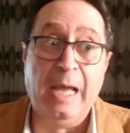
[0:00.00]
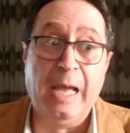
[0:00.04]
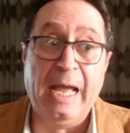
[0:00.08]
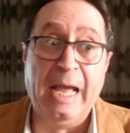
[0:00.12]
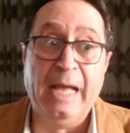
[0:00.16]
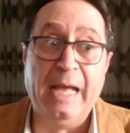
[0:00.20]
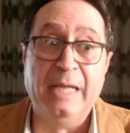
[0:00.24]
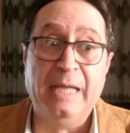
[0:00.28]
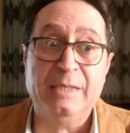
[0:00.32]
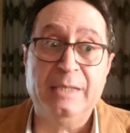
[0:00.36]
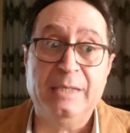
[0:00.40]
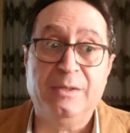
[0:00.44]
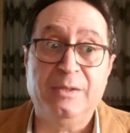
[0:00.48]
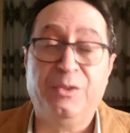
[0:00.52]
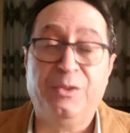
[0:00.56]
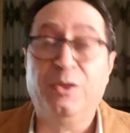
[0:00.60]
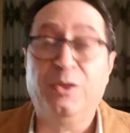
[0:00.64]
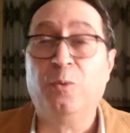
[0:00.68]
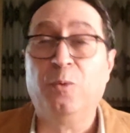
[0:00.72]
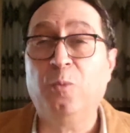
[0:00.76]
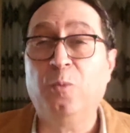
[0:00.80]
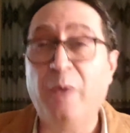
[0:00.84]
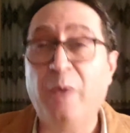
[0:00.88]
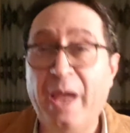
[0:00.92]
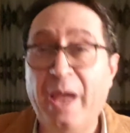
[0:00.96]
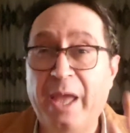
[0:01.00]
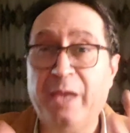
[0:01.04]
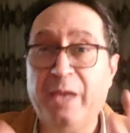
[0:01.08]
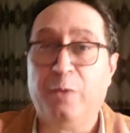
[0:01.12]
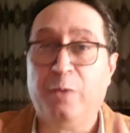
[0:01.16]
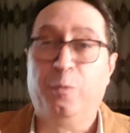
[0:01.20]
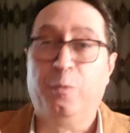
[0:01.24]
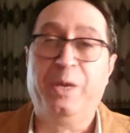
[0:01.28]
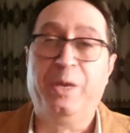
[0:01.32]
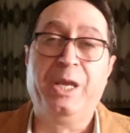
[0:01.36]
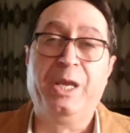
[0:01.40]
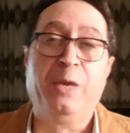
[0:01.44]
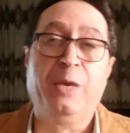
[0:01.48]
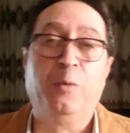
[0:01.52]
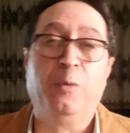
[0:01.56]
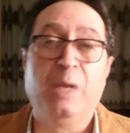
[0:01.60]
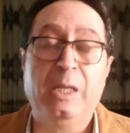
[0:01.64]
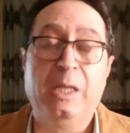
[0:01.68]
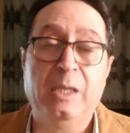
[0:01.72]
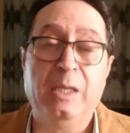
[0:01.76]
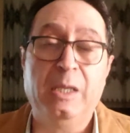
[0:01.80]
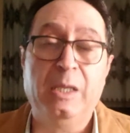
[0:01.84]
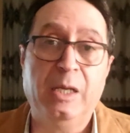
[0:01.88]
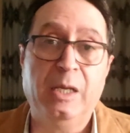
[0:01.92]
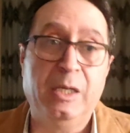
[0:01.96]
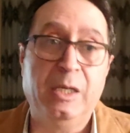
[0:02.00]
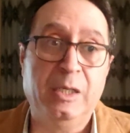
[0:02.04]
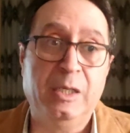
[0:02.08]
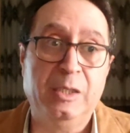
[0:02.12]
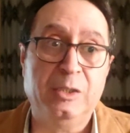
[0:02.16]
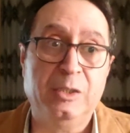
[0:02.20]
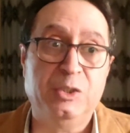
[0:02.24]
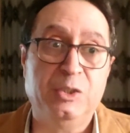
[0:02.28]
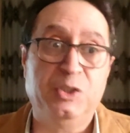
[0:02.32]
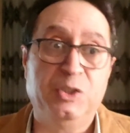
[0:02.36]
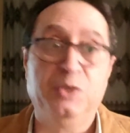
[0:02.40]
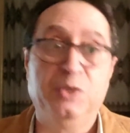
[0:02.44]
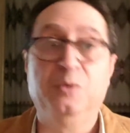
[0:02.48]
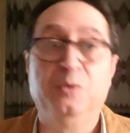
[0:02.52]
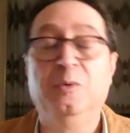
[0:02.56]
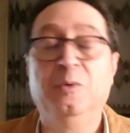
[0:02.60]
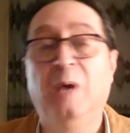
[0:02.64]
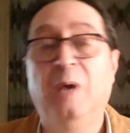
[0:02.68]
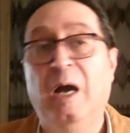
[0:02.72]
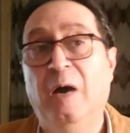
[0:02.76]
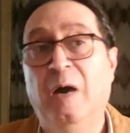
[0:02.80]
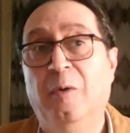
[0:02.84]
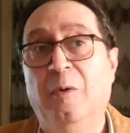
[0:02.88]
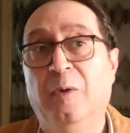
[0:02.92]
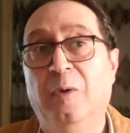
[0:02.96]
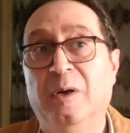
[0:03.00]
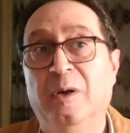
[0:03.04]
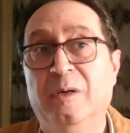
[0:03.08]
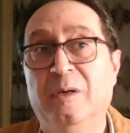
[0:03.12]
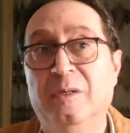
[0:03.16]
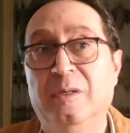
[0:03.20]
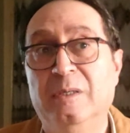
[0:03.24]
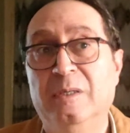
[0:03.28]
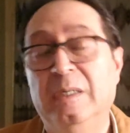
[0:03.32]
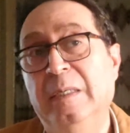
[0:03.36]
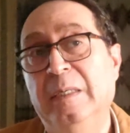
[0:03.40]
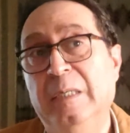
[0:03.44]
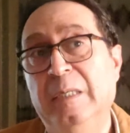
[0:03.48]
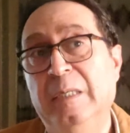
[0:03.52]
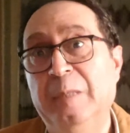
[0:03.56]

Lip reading: and the way we will do our